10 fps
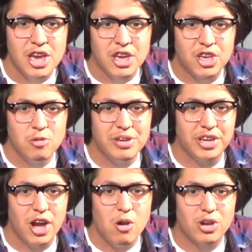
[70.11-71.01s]
human
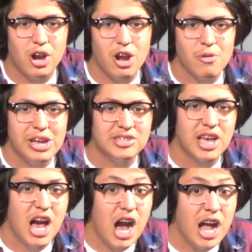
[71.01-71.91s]
go kart race,
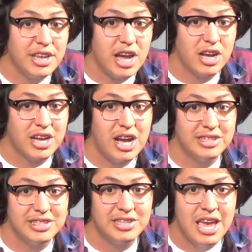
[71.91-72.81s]
hot dog
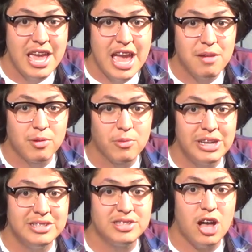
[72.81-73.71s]
contest, and
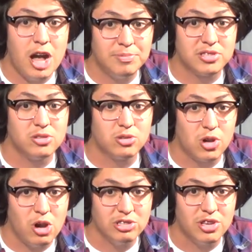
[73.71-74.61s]
Marines obstacle
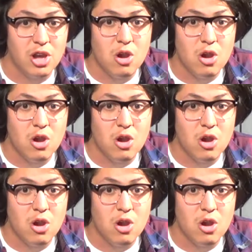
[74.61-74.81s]
course.